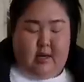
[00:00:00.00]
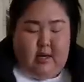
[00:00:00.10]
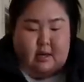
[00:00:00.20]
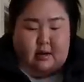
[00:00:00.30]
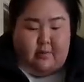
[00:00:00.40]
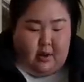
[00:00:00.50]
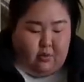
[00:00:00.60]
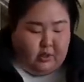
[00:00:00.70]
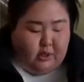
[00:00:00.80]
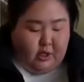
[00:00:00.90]
I
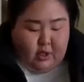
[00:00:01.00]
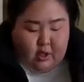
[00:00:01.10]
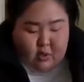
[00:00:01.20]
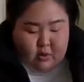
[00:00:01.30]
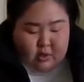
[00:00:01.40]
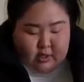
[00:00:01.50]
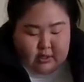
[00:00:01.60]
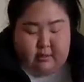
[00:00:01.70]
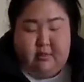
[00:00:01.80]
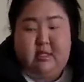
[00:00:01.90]
want to go look
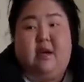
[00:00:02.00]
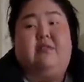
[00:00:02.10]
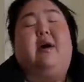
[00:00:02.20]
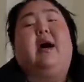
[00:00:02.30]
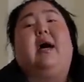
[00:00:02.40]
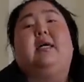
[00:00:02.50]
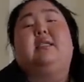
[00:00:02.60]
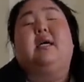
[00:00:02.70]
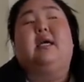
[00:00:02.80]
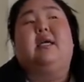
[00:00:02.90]
at some stuff
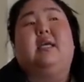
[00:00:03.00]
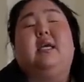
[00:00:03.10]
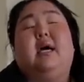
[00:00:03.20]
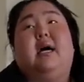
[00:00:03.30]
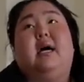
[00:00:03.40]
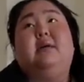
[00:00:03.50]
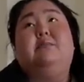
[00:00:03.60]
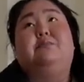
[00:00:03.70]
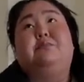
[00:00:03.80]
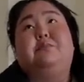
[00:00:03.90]
at IKEA.
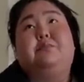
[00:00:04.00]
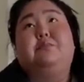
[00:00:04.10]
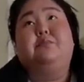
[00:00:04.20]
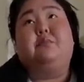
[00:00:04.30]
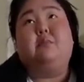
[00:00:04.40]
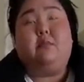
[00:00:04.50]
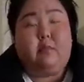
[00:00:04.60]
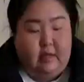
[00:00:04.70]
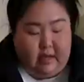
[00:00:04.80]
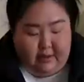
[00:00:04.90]

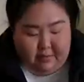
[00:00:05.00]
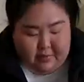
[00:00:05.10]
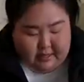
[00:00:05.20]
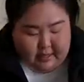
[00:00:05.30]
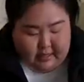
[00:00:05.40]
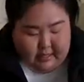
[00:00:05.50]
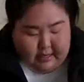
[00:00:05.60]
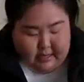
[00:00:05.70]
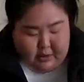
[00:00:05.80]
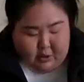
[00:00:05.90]
I haven't been to
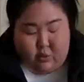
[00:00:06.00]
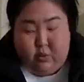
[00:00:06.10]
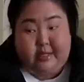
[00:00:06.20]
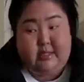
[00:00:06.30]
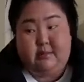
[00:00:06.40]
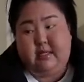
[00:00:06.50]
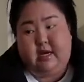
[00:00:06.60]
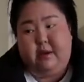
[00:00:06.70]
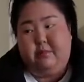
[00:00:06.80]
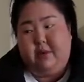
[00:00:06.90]
IKEA in quite some
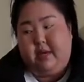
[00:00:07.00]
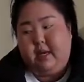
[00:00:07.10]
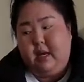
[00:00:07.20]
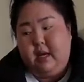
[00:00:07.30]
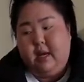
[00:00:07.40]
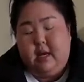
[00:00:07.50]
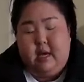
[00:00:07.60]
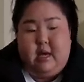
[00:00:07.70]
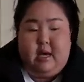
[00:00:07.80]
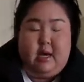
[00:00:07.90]
time, but
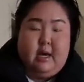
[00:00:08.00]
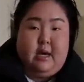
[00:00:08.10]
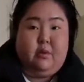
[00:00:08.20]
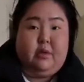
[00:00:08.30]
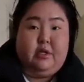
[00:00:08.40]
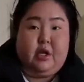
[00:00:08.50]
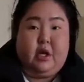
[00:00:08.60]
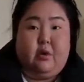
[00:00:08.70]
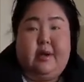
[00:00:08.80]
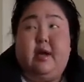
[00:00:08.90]
I wanted to
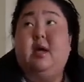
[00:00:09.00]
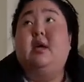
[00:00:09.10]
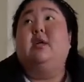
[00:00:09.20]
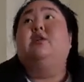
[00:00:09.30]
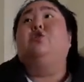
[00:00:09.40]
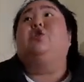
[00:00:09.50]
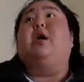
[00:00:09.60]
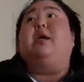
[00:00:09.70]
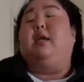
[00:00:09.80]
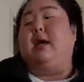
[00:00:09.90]
go and check it